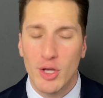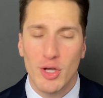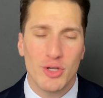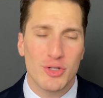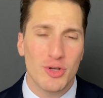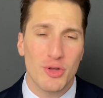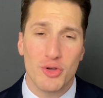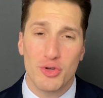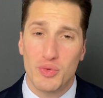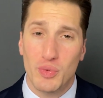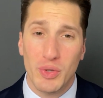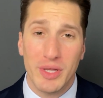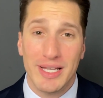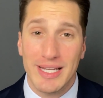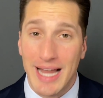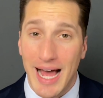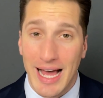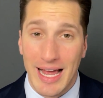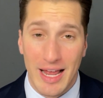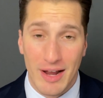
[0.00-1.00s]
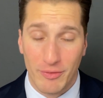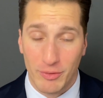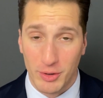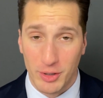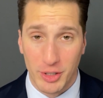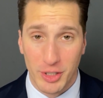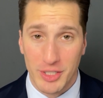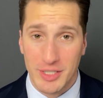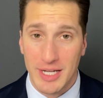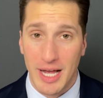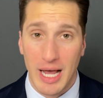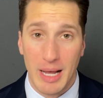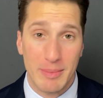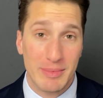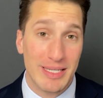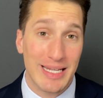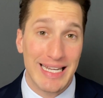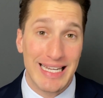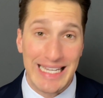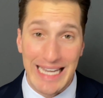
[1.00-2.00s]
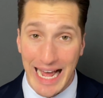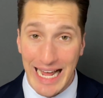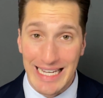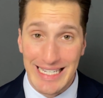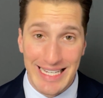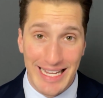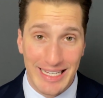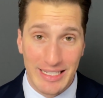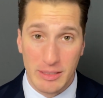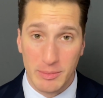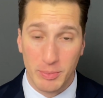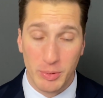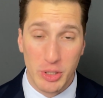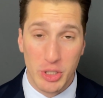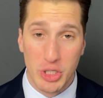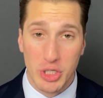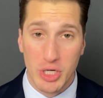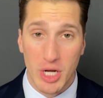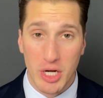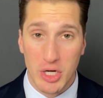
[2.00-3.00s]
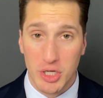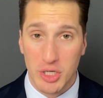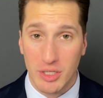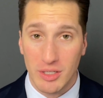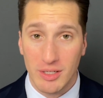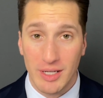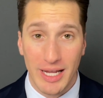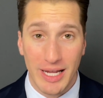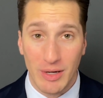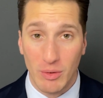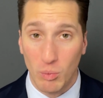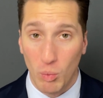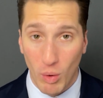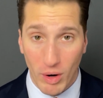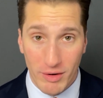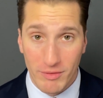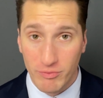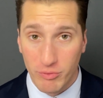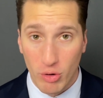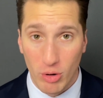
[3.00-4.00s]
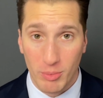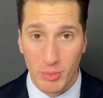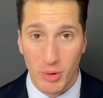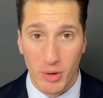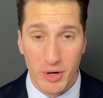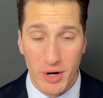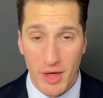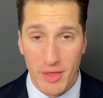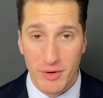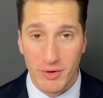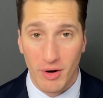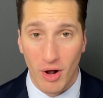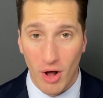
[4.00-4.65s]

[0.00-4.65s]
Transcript: So there's really not ever a good time to not take depreciation in one form or another